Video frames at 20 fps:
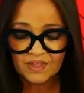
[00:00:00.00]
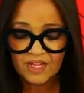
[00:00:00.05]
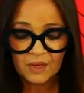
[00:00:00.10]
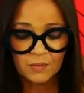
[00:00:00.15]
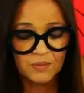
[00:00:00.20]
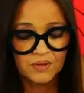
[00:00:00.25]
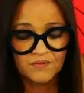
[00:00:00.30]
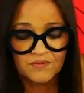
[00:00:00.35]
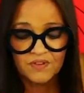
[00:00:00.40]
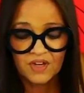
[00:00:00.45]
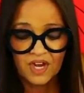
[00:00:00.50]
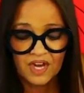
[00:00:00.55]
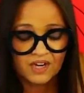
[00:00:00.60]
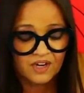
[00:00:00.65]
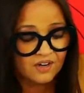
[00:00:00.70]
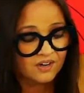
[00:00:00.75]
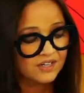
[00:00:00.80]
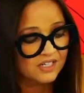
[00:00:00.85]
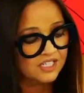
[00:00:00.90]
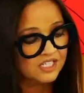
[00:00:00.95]
We've got
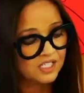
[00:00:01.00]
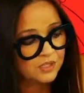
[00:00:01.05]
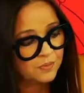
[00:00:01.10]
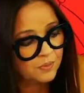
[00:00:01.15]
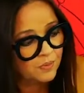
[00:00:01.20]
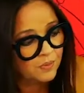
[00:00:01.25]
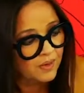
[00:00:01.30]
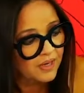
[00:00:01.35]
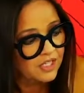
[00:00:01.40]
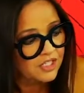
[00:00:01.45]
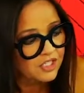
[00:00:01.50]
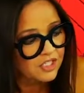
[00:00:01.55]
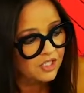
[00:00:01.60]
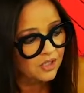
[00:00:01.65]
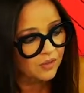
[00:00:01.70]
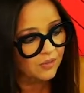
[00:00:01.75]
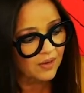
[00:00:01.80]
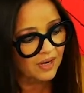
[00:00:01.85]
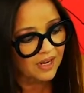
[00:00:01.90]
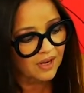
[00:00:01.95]
our inspiration
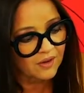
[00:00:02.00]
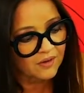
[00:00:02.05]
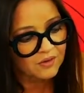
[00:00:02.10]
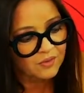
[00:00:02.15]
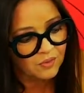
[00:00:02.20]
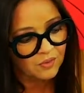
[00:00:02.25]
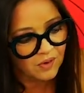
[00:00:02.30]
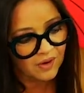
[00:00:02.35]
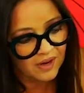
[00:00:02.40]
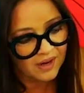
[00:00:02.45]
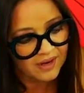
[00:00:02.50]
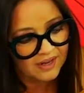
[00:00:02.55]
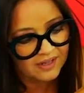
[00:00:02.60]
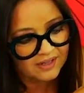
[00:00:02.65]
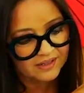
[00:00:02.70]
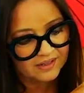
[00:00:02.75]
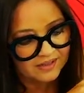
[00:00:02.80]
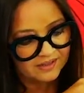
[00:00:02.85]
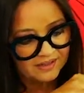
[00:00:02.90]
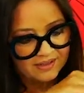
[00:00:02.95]
around,
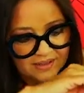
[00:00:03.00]
right?